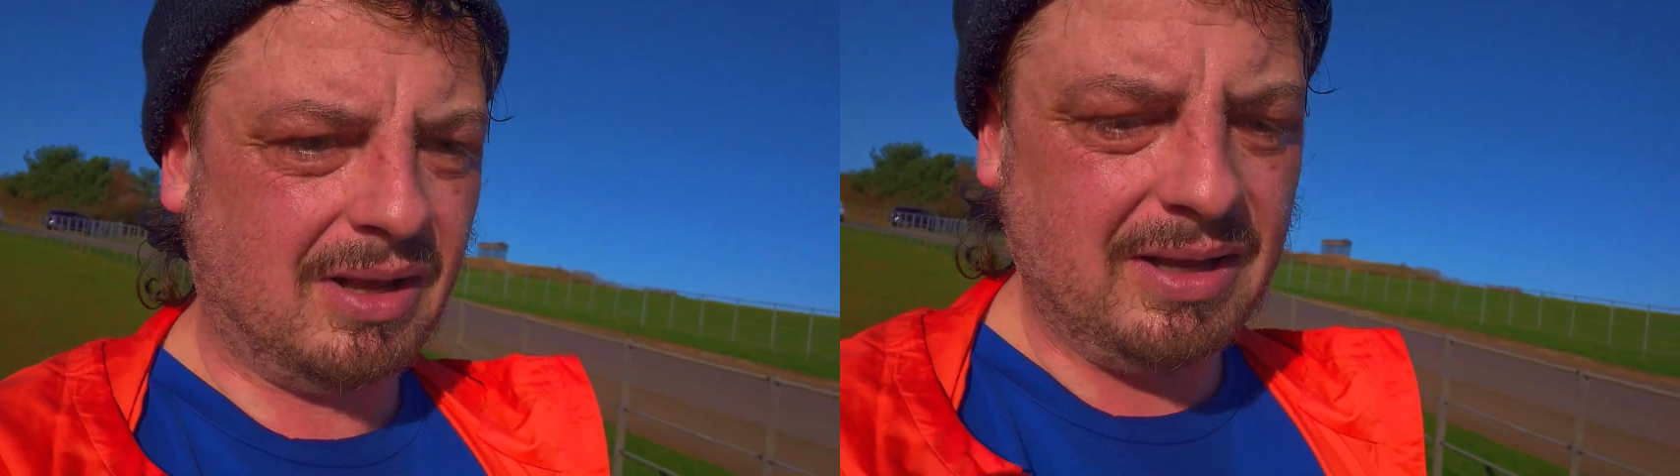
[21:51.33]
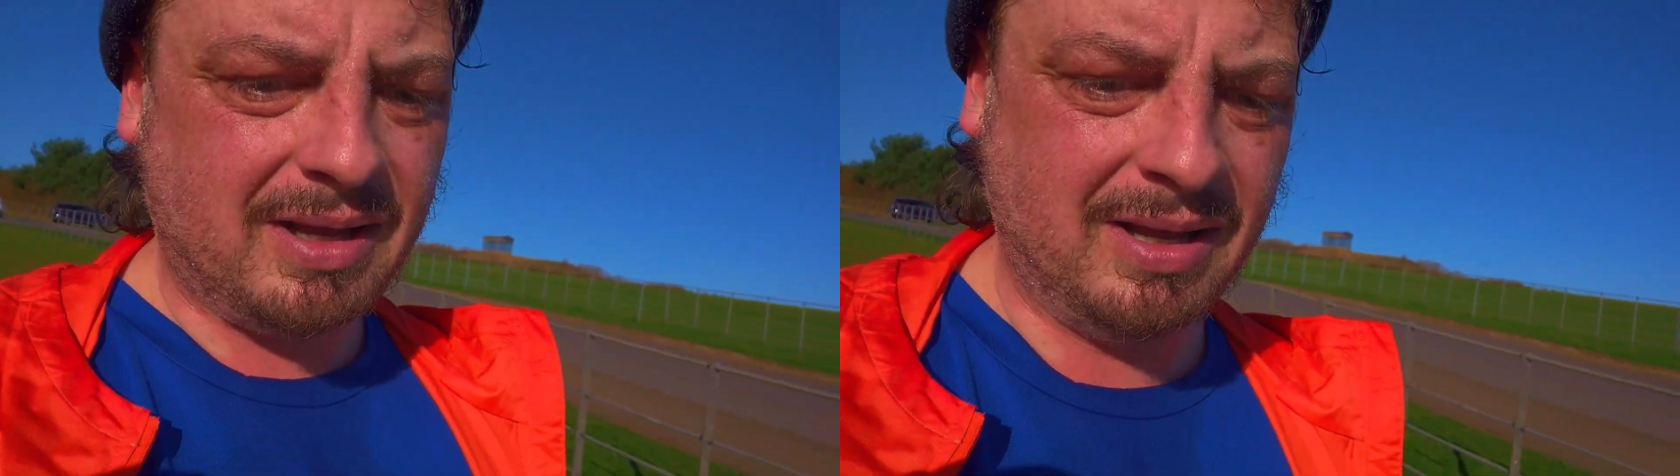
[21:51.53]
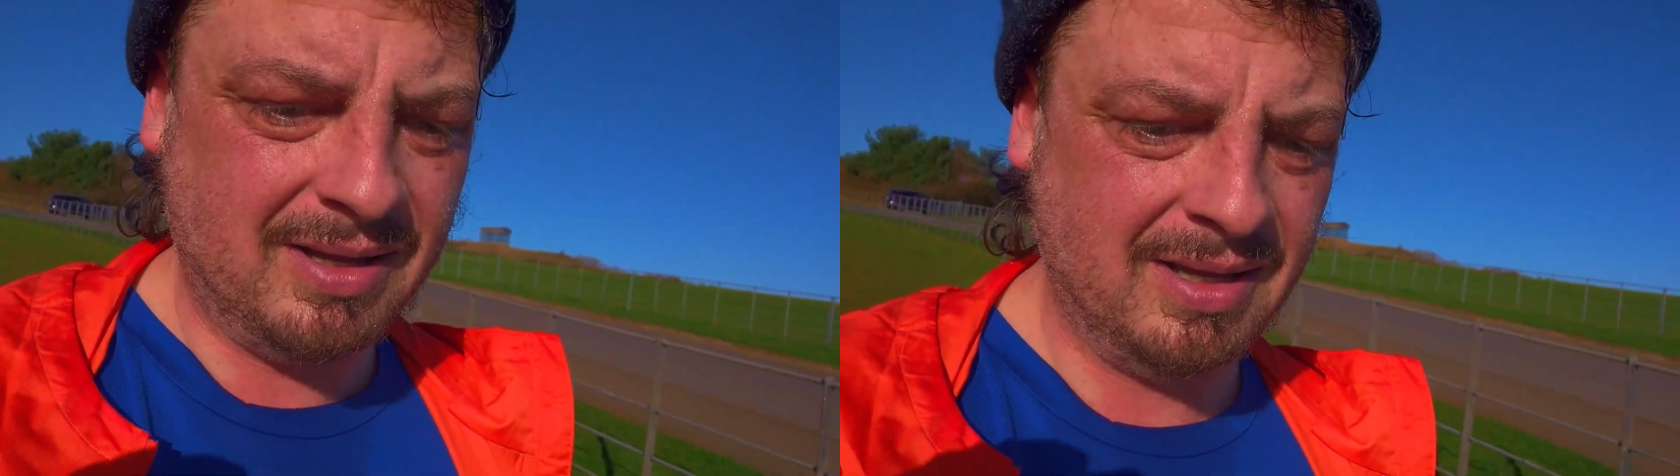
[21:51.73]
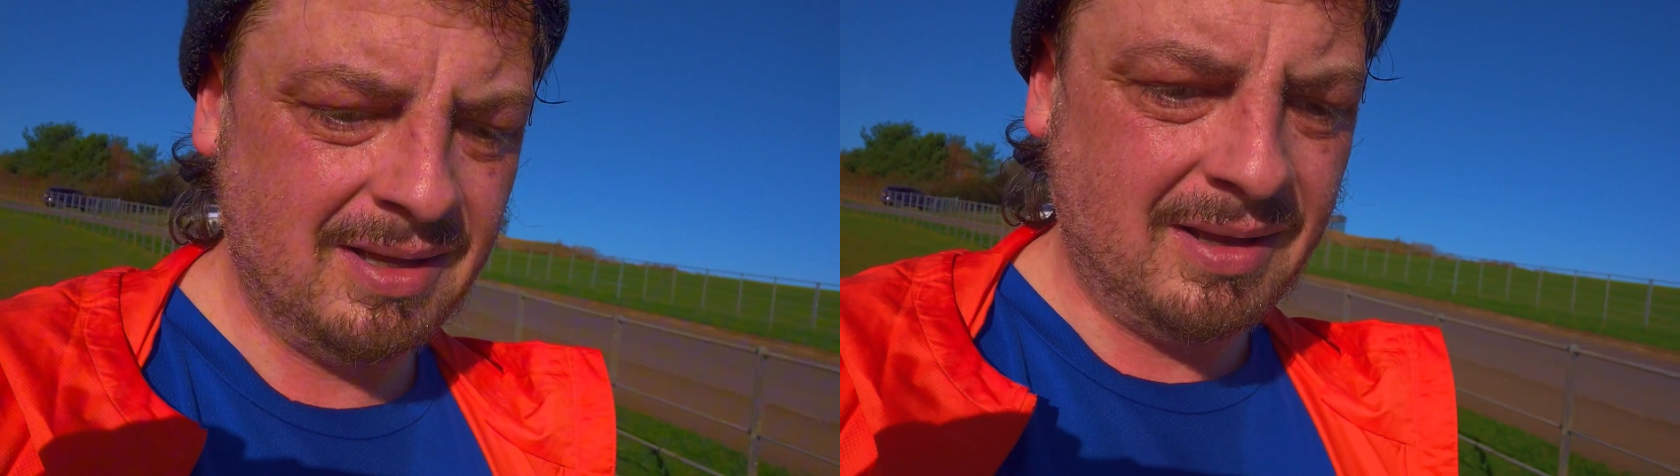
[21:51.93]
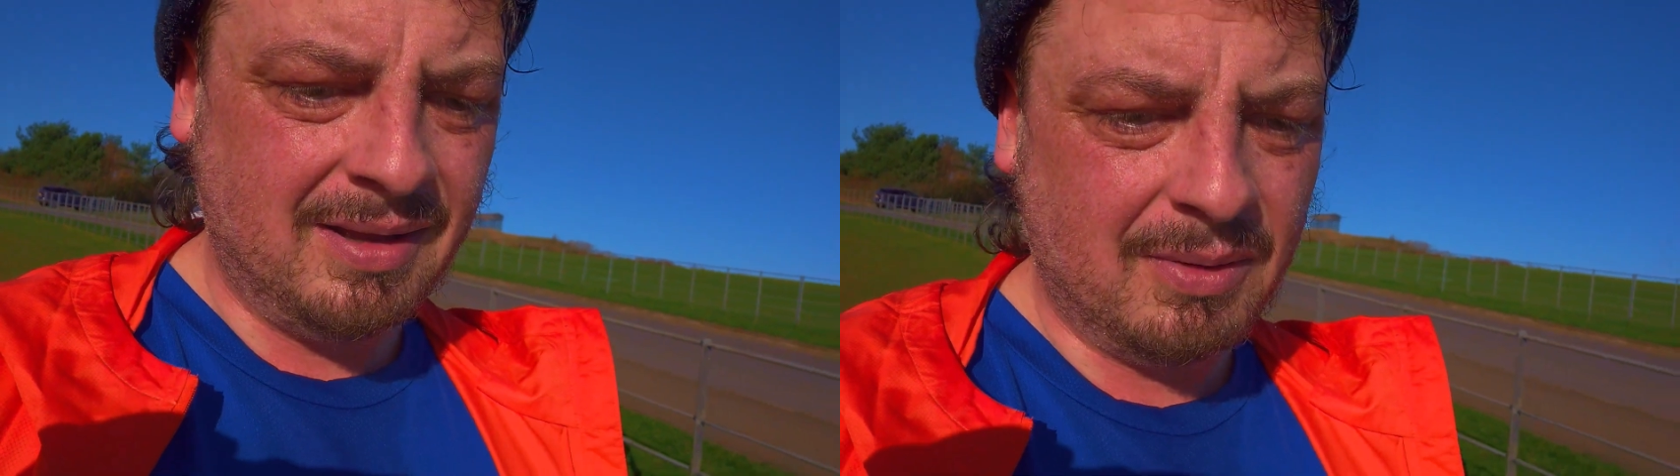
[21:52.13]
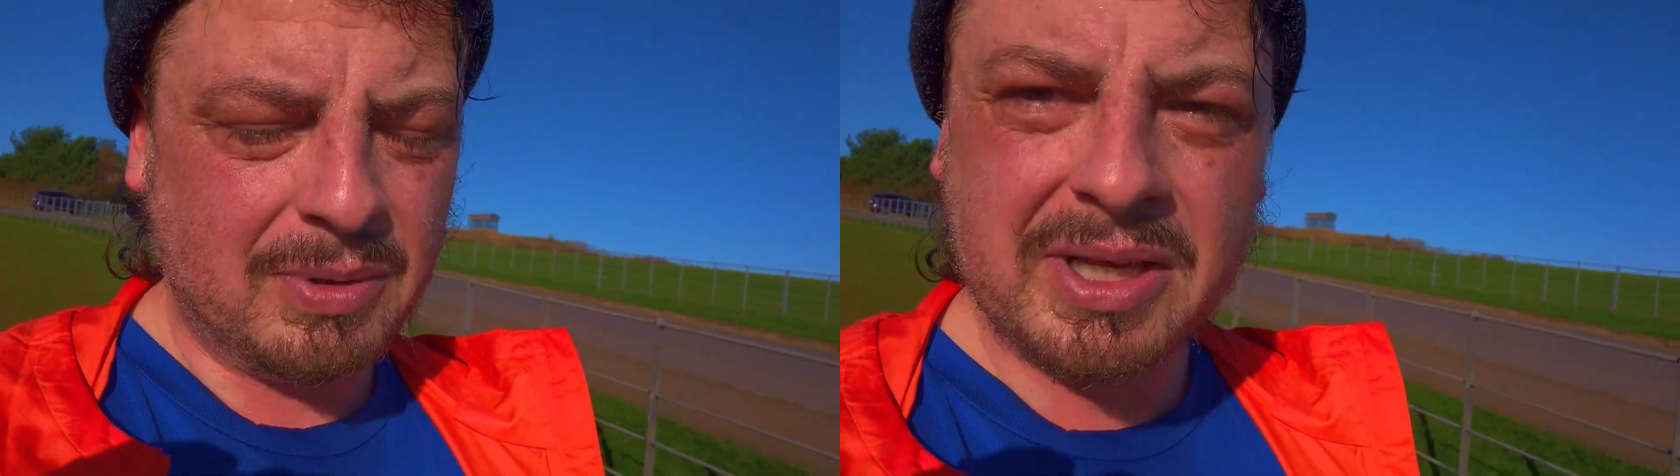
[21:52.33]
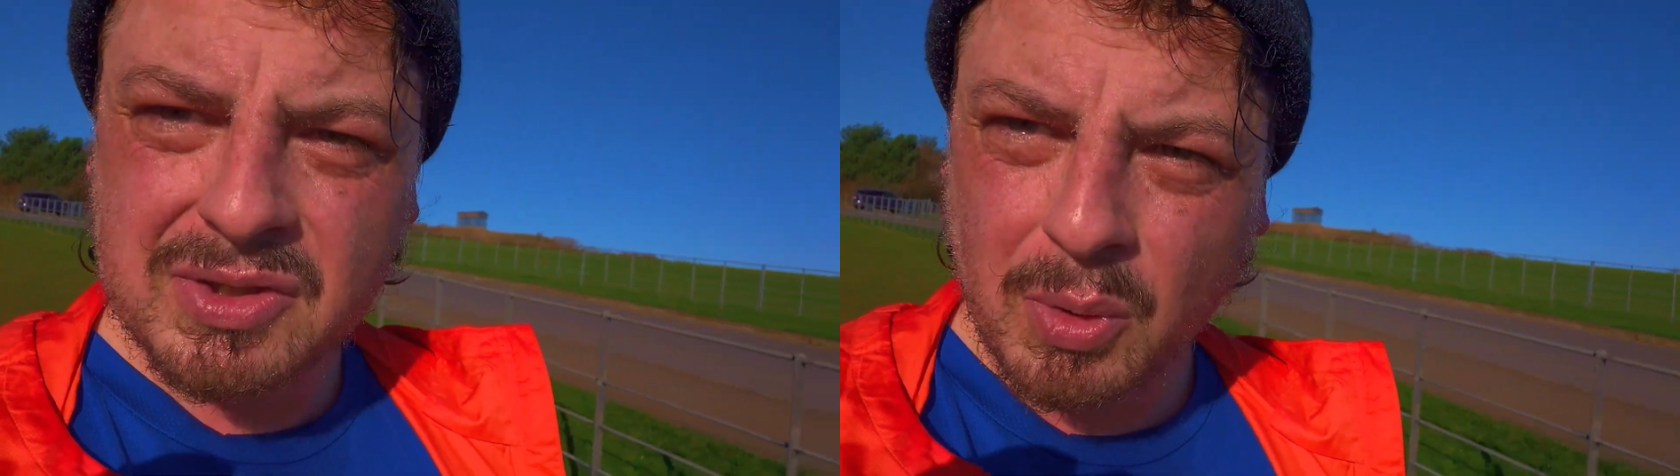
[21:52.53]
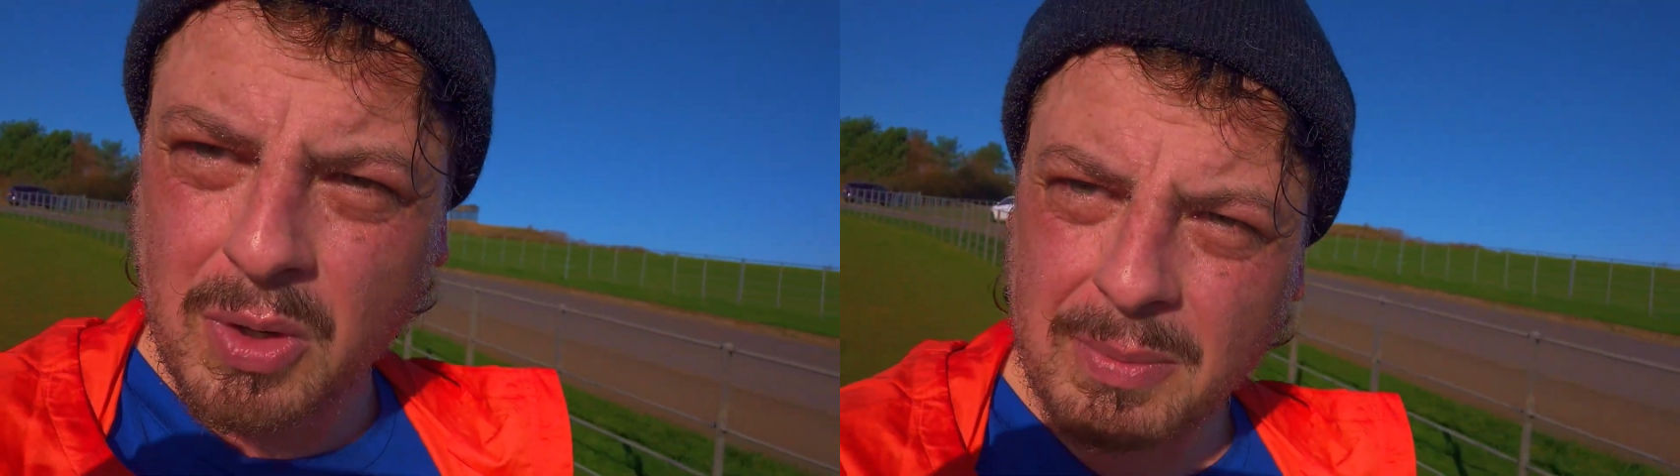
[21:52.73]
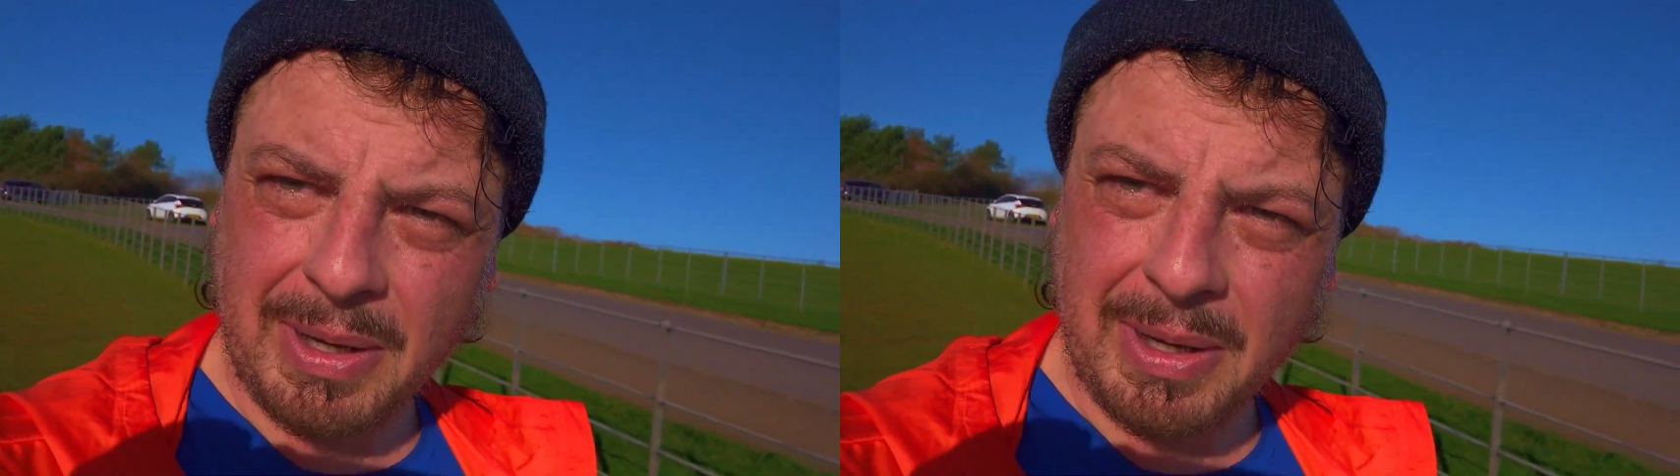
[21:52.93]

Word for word: Like, when they talk